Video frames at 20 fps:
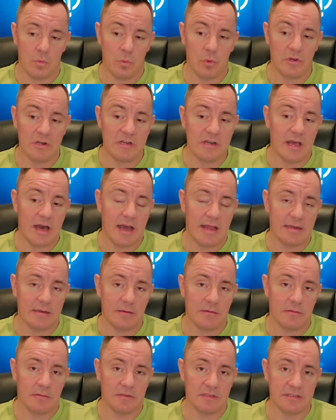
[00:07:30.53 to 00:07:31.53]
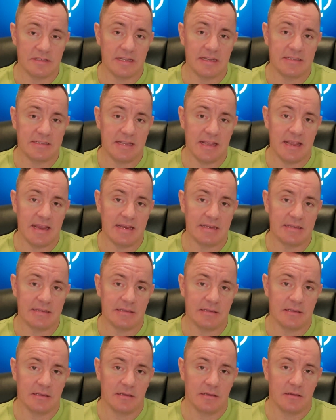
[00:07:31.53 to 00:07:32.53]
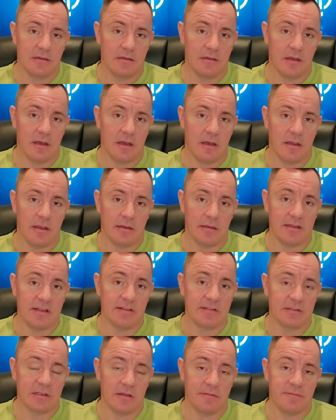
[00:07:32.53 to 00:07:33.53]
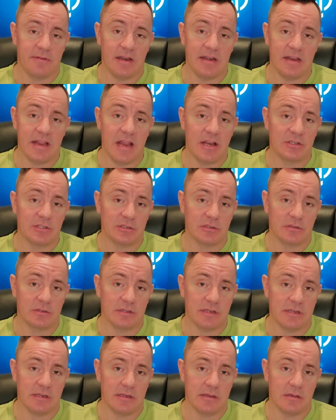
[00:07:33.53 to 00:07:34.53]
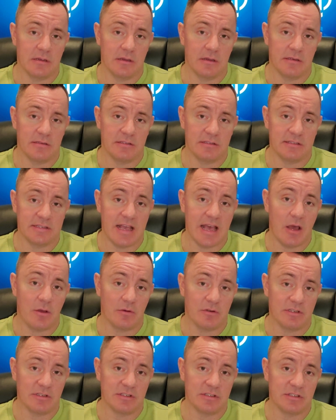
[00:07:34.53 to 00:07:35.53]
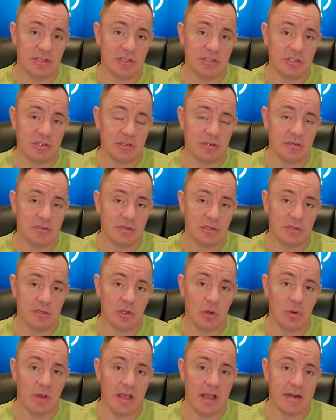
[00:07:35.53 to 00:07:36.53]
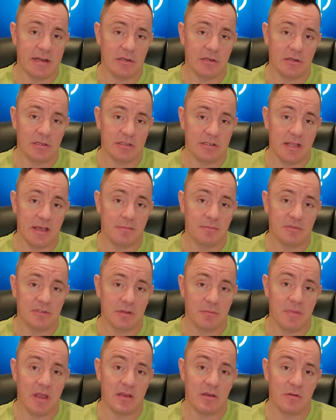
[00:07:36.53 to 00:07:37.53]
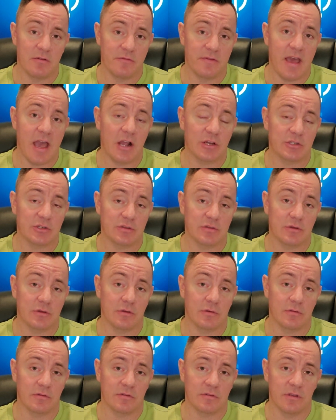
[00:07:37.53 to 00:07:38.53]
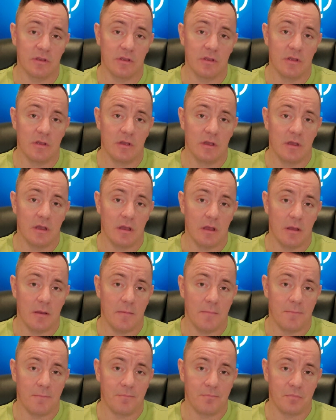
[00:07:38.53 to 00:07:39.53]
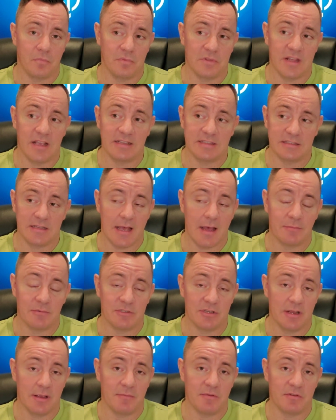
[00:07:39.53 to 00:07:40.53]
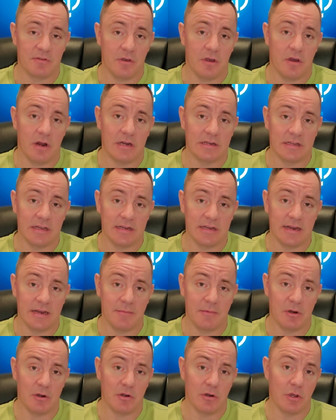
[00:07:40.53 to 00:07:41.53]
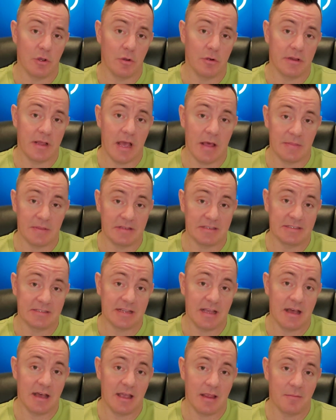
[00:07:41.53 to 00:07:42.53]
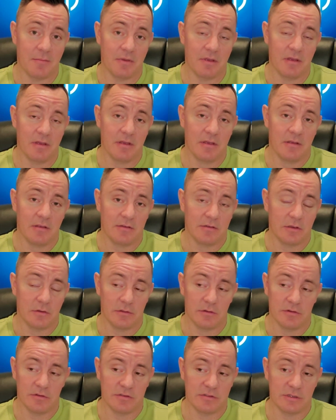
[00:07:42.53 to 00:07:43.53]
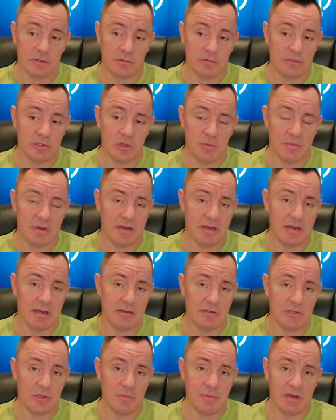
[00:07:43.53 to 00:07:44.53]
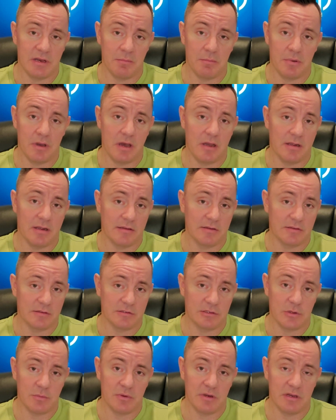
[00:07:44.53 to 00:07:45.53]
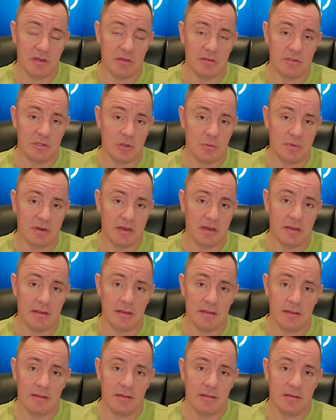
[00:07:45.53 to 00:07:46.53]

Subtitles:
would not dictate at least a financially sound decision to go ahead and attempt to manufacture those desktop chips on a 10 nanometer node at this time. So there's still too many bugs, too many